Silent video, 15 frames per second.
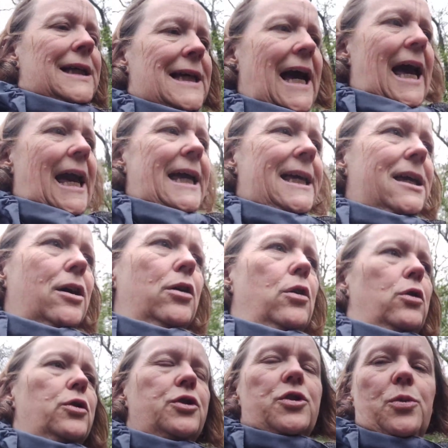cake
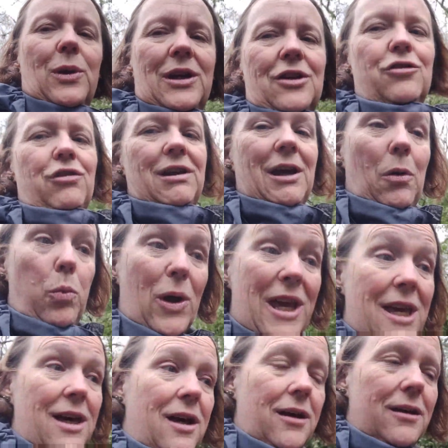or sweet treat a
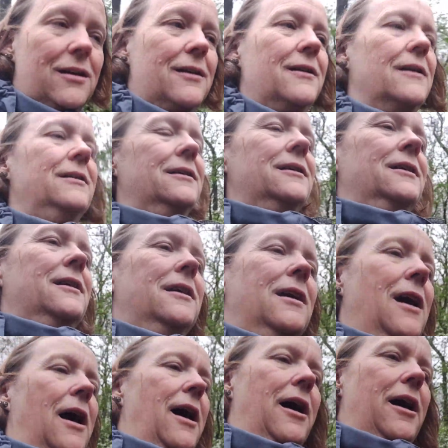week,
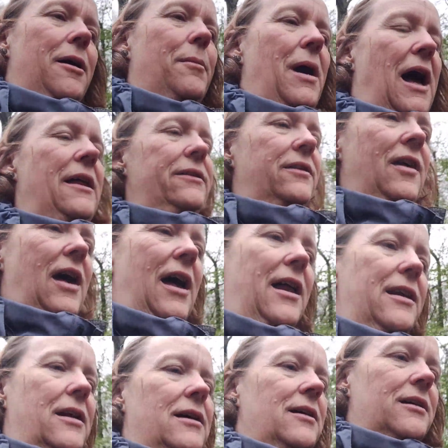and
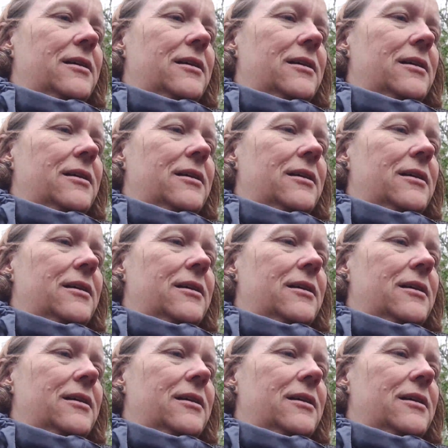then